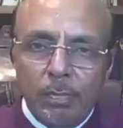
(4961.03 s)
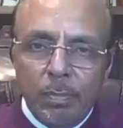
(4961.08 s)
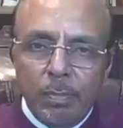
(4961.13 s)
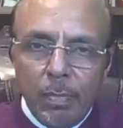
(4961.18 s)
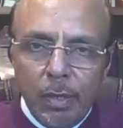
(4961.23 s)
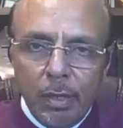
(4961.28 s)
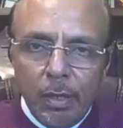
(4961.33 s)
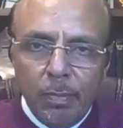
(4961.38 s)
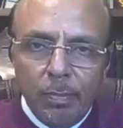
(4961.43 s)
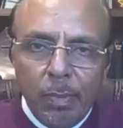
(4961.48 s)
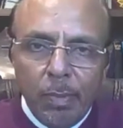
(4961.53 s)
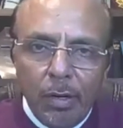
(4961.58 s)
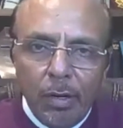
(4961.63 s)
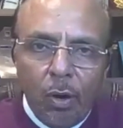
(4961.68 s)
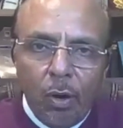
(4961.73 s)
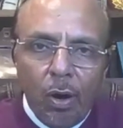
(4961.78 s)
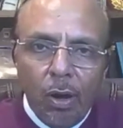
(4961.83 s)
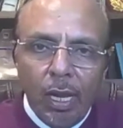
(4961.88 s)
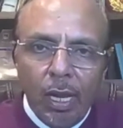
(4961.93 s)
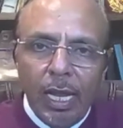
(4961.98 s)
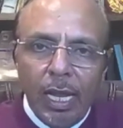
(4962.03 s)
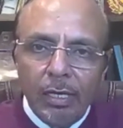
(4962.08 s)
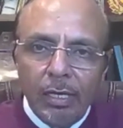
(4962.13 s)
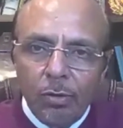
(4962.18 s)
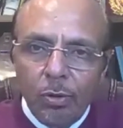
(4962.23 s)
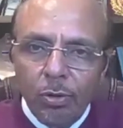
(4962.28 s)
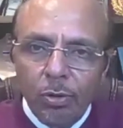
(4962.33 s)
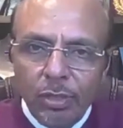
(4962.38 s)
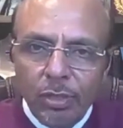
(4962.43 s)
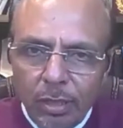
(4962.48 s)
online
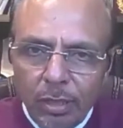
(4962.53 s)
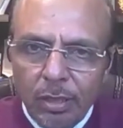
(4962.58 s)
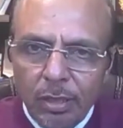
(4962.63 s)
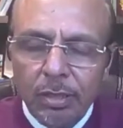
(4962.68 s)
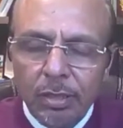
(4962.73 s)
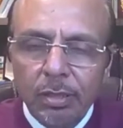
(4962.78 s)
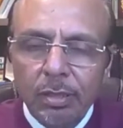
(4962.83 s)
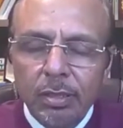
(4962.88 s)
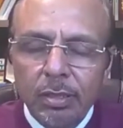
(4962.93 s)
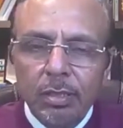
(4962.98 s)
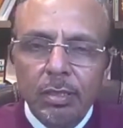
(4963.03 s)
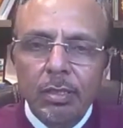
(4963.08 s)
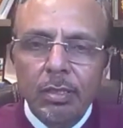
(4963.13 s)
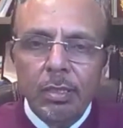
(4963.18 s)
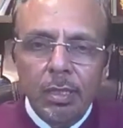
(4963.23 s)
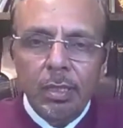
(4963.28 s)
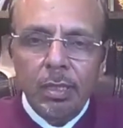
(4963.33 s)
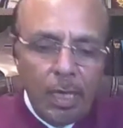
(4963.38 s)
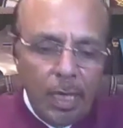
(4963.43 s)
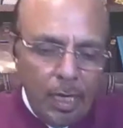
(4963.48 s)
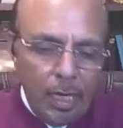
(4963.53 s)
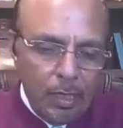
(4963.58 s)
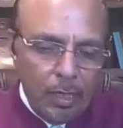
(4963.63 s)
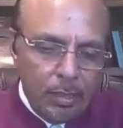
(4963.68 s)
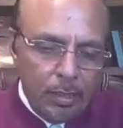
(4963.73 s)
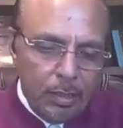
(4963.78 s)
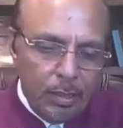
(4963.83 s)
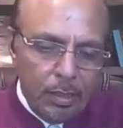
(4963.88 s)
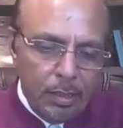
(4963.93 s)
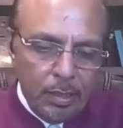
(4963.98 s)
courses,
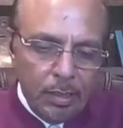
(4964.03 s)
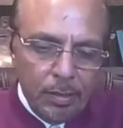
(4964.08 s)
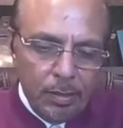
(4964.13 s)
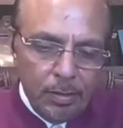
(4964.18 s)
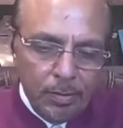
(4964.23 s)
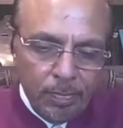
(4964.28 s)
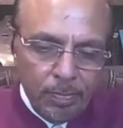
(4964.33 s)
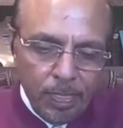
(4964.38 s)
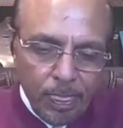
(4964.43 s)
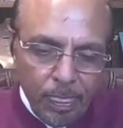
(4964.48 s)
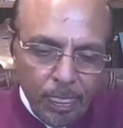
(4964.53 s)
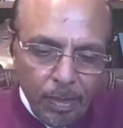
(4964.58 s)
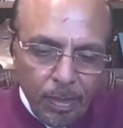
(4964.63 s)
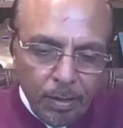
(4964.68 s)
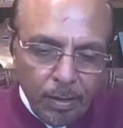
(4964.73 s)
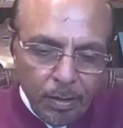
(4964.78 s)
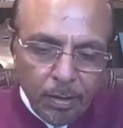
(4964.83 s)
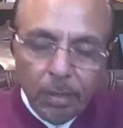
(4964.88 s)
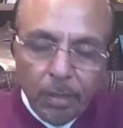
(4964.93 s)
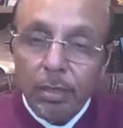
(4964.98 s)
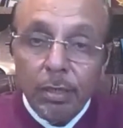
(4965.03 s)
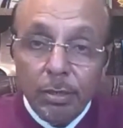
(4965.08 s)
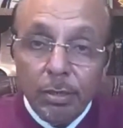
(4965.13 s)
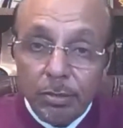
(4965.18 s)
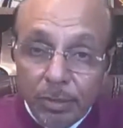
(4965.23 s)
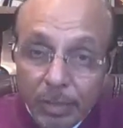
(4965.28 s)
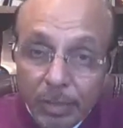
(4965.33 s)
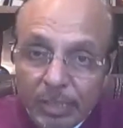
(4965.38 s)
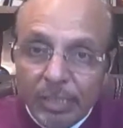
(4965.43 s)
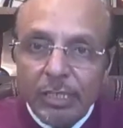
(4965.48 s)
and
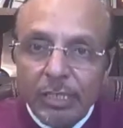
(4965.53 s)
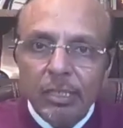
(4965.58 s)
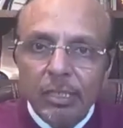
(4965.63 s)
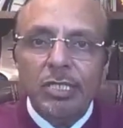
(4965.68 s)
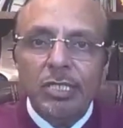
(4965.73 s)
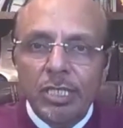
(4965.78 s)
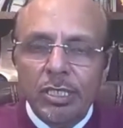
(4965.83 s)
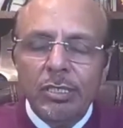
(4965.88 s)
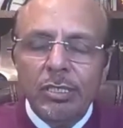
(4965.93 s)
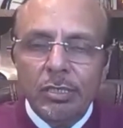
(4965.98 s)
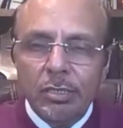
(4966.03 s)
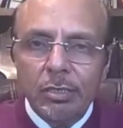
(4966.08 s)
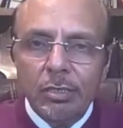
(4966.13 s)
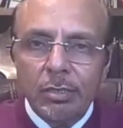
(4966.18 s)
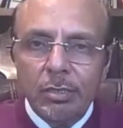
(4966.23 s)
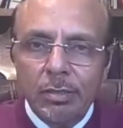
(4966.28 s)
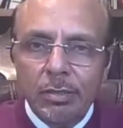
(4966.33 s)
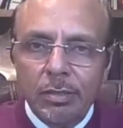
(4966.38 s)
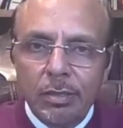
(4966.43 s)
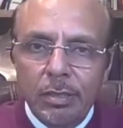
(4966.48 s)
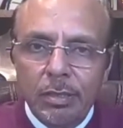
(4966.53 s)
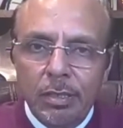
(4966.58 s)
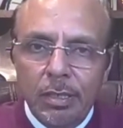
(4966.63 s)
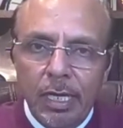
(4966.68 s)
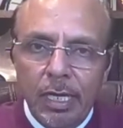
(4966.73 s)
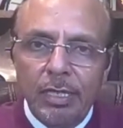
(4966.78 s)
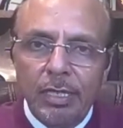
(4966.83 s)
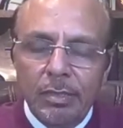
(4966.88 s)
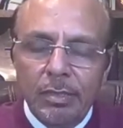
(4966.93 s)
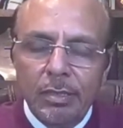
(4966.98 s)
teaching the teachers,
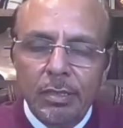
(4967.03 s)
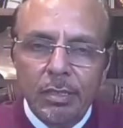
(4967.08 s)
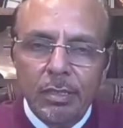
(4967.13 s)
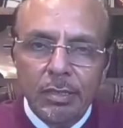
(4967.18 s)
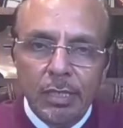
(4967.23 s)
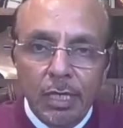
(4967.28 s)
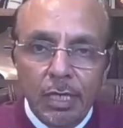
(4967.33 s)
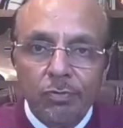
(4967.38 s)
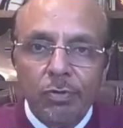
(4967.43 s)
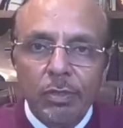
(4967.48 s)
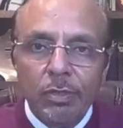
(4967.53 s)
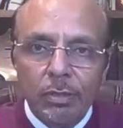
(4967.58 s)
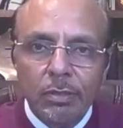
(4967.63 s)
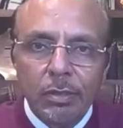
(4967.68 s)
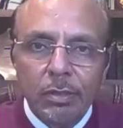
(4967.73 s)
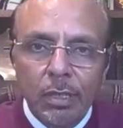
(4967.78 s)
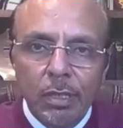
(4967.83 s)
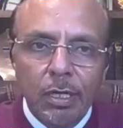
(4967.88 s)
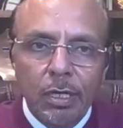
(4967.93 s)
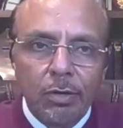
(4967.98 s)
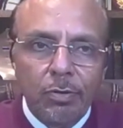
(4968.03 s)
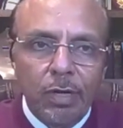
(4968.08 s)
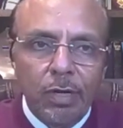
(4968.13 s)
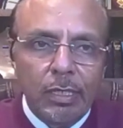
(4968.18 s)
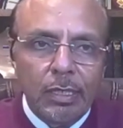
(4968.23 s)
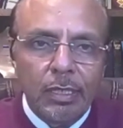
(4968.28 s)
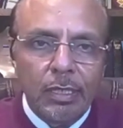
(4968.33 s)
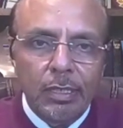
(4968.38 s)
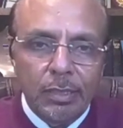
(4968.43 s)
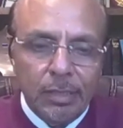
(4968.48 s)
right? That was quite
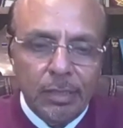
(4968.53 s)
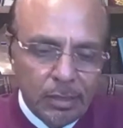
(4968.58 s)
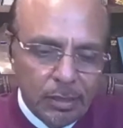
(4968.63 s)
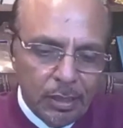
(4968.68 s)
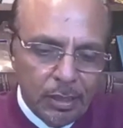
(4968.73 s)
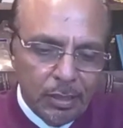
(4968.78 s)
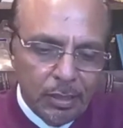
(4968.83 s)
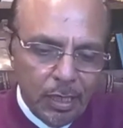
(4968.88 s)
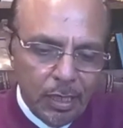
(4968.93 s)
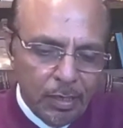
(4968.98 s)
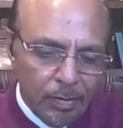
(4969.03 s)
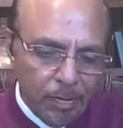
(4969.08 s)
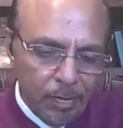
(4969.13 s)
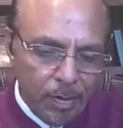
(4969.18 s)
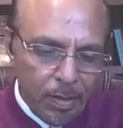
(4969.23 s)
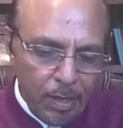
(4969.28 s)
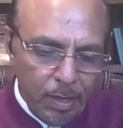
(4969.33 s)
an interesting thing.